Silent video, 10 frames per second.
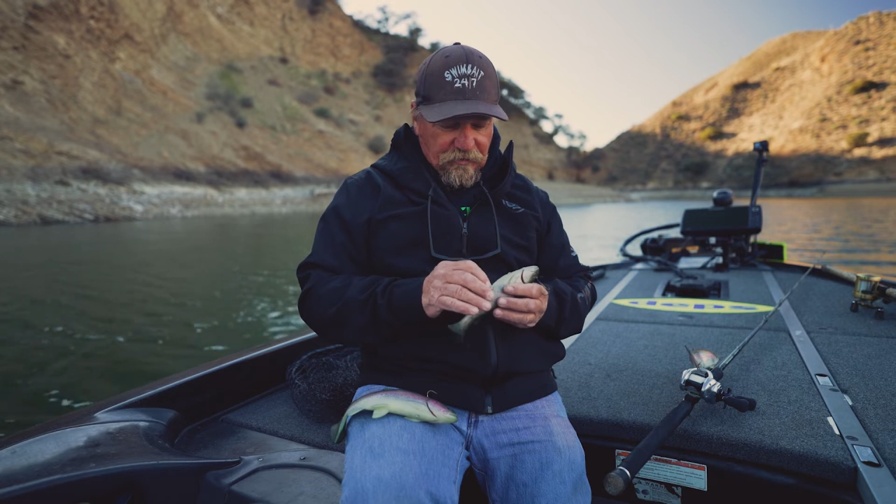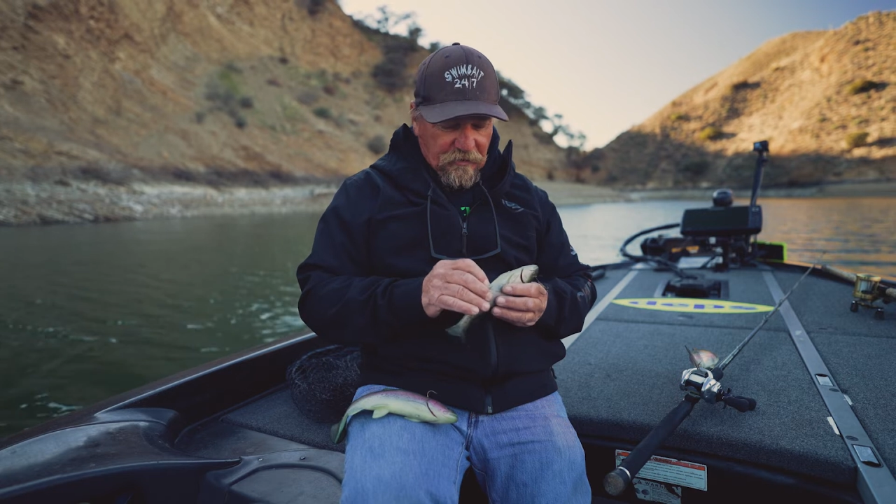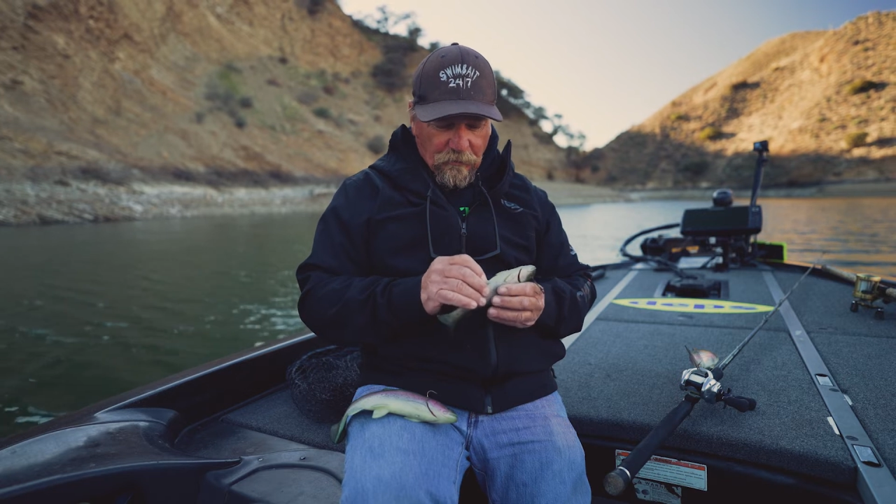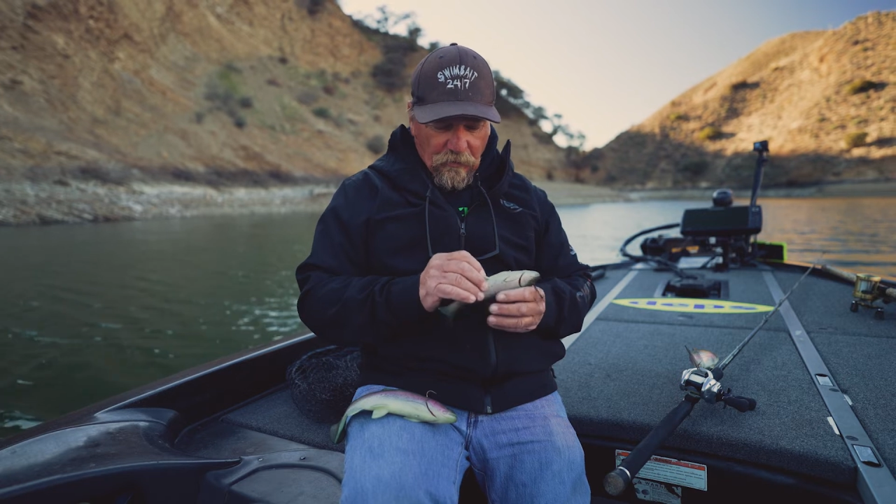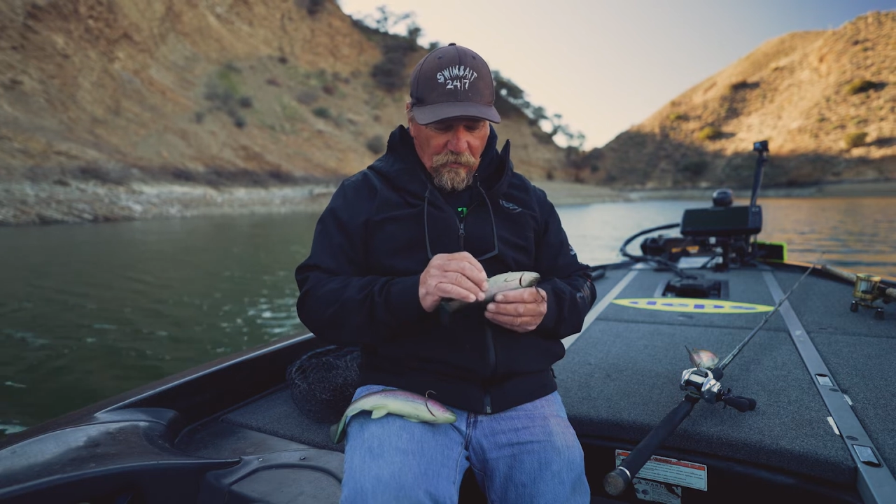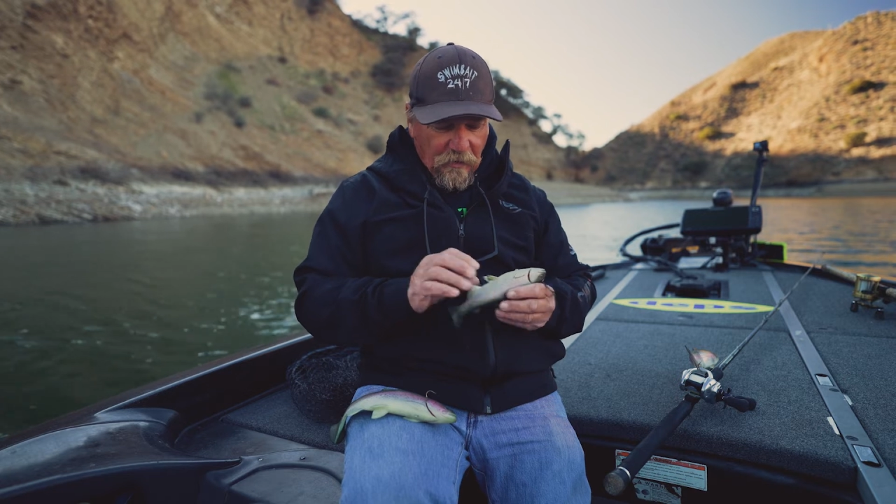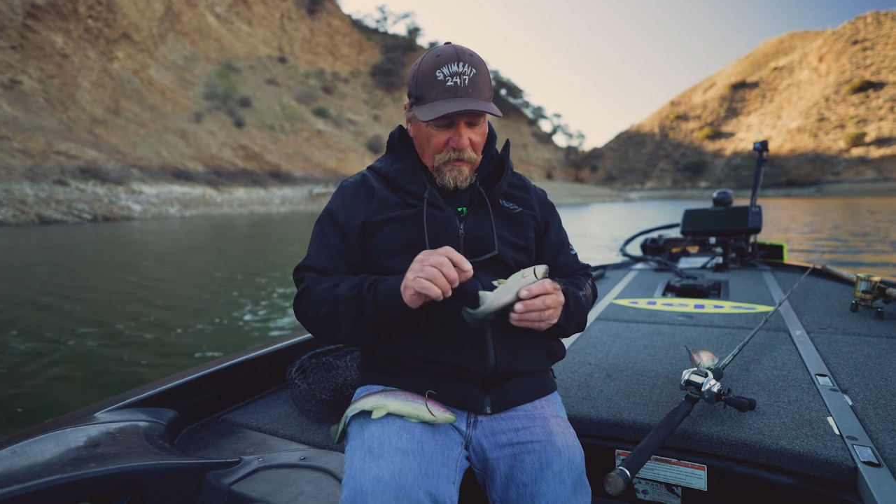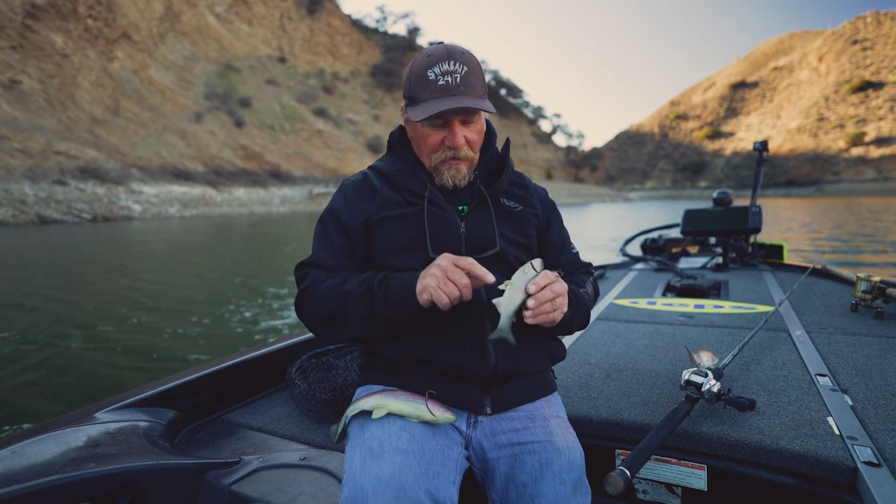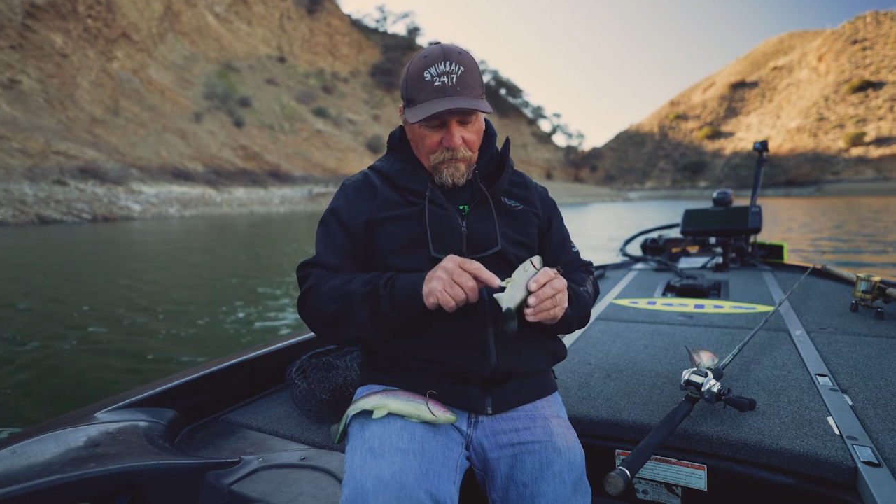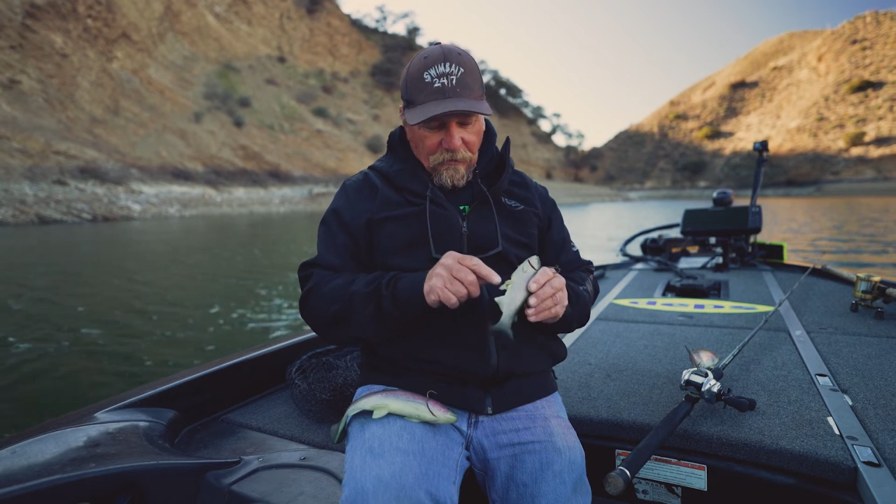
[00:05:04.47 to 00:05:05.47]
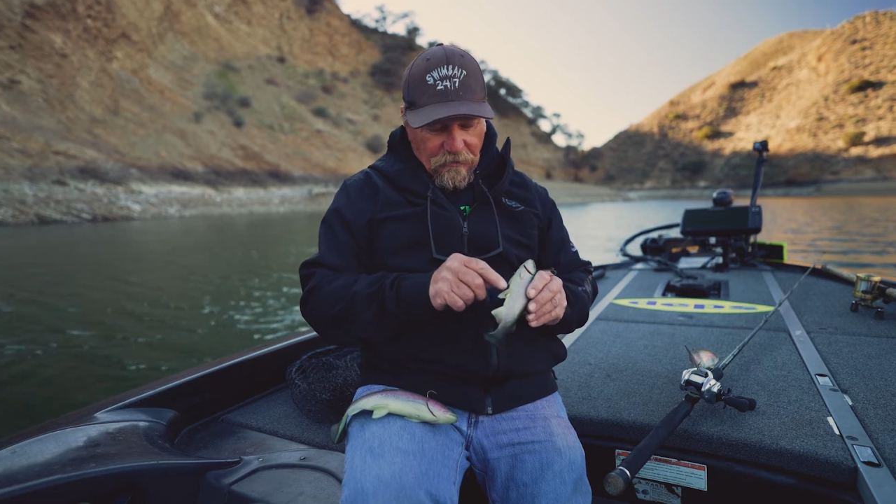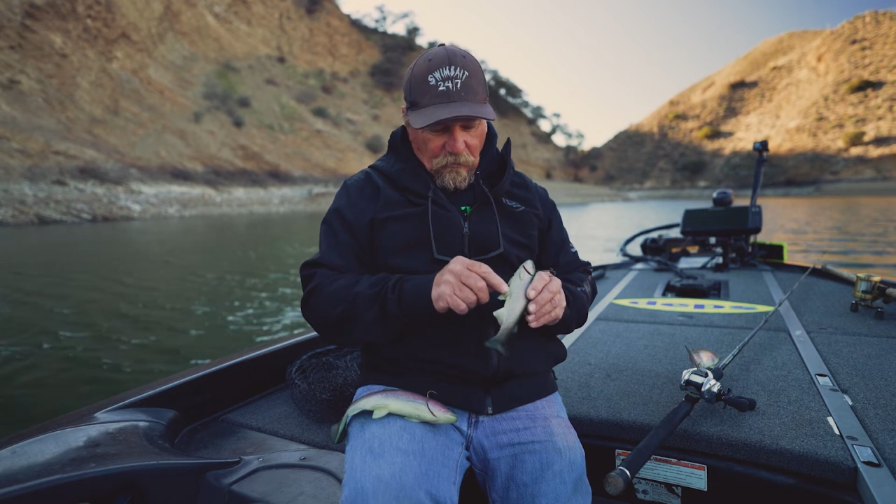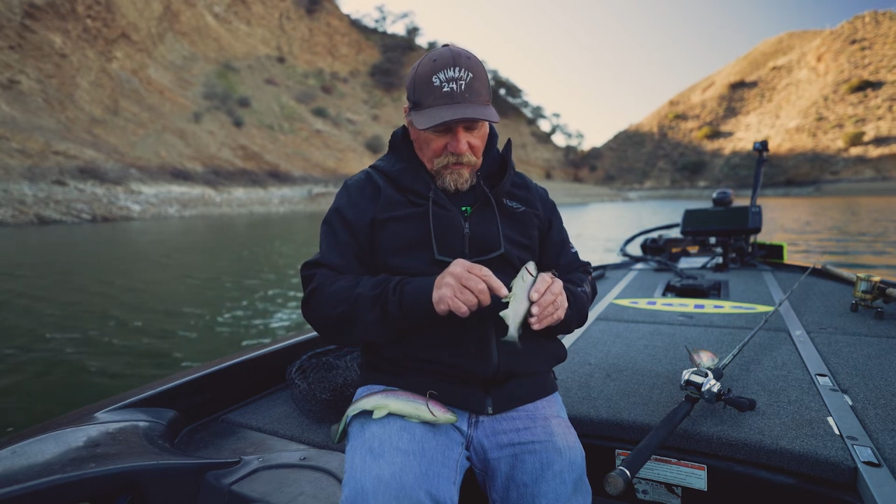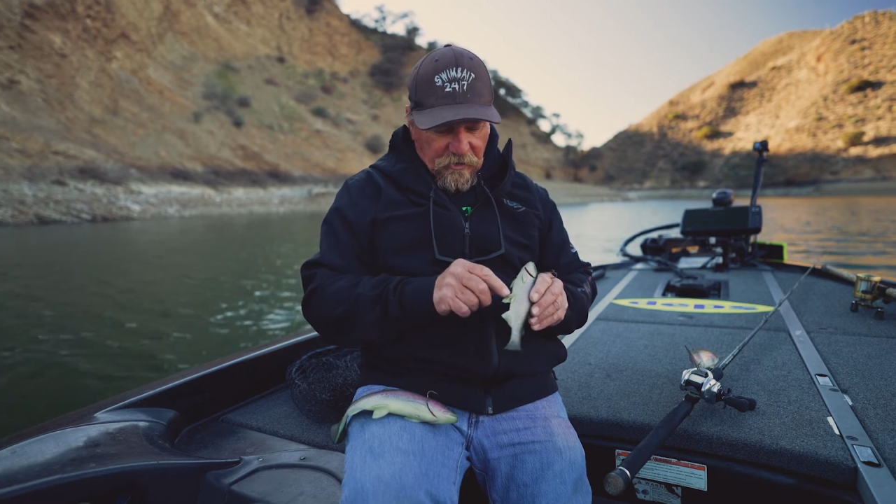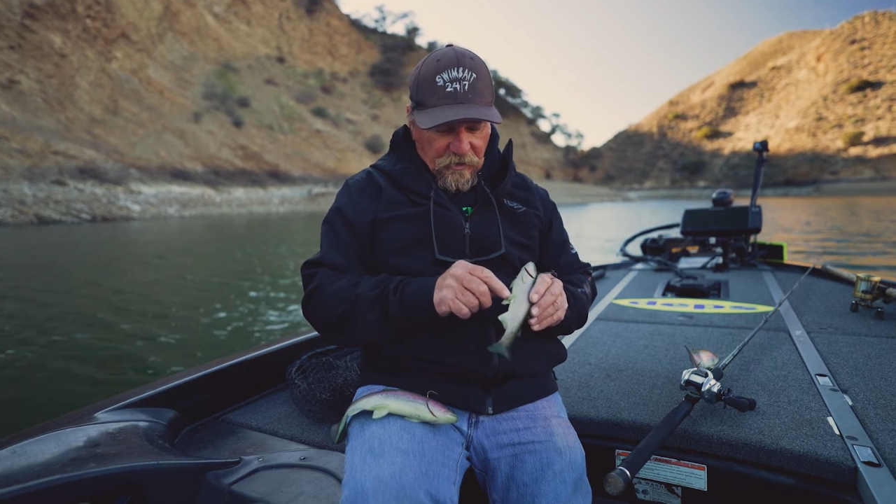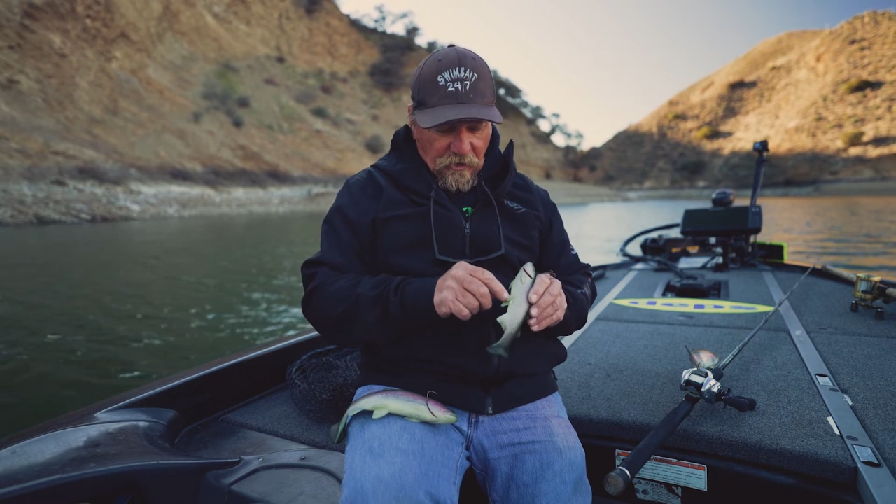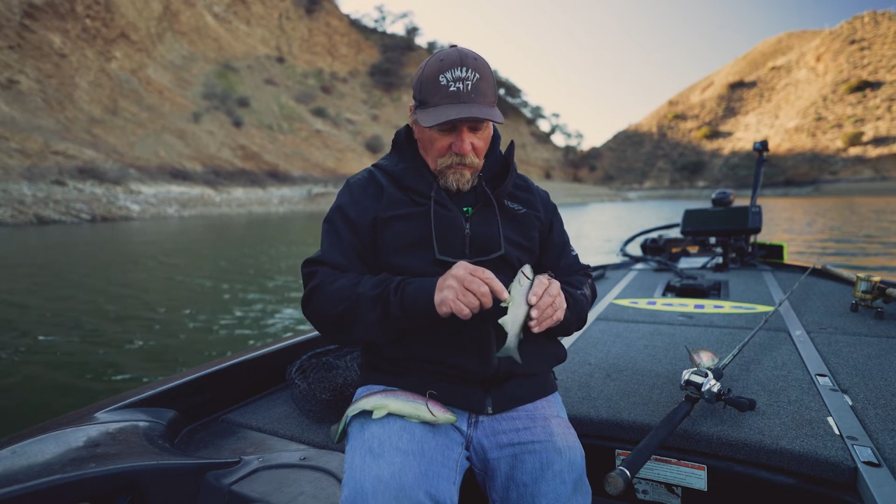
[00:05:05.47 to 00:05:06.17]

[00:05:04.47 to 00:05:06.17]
simple, but the weight should